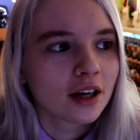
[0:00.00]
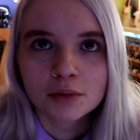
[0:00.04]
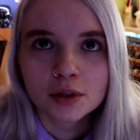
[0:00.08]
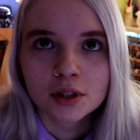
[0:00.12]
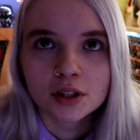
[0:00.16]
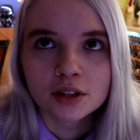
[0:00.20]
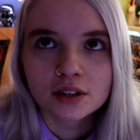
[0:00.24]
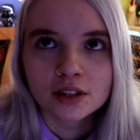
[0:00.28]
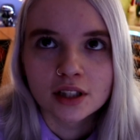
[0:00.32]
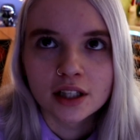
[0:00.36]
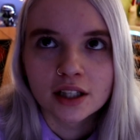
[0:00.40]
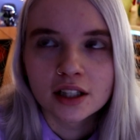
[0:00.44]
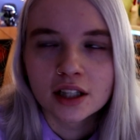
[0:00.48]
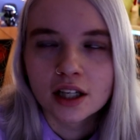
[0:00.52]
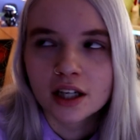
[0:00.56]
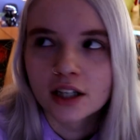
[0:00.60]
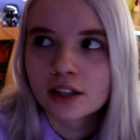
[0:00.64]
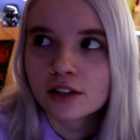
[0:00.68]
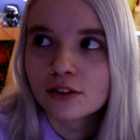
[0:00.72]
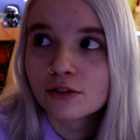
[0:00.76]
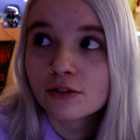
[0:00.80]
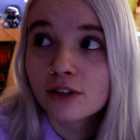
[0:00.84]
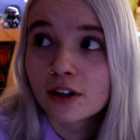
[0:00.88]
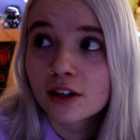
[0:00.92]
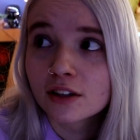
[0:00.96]
because I
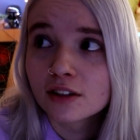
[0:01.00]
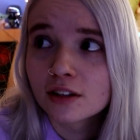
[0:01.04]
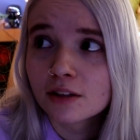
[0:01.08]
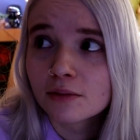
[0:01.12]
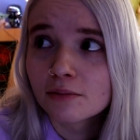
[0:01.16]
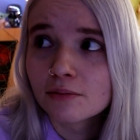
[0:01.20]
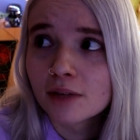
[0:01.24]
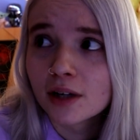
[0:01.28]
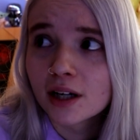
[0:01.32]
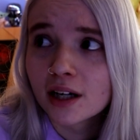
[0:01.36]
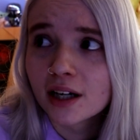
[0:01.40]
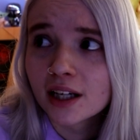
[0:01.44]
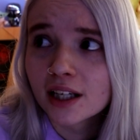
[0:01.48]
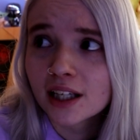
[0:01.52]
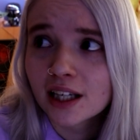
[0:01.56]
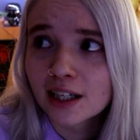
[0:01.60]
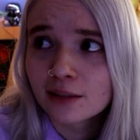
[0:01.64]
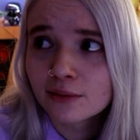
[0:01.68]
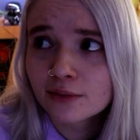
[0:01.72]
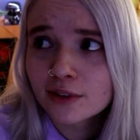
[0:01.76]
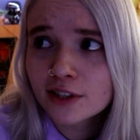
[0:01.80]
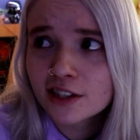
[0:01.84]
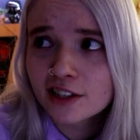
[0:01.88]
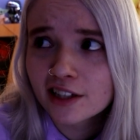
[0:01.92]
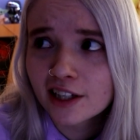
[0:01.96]
kind of fucked up my
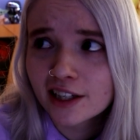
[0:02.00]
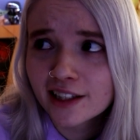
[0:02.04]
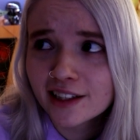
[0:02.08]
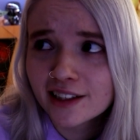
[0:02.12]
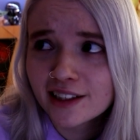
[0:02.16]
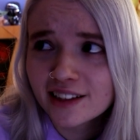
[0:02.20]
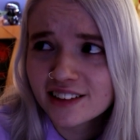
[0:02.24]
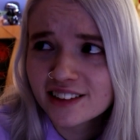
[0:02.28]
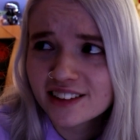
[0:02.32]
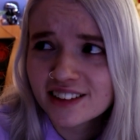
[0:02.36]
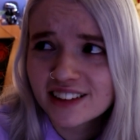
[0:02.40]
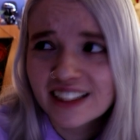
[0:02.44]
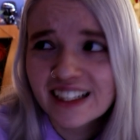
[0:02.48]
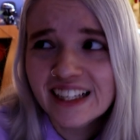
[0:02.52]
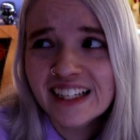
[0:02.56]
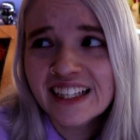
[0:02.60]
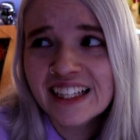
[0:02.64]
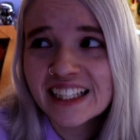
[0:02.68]
camera settings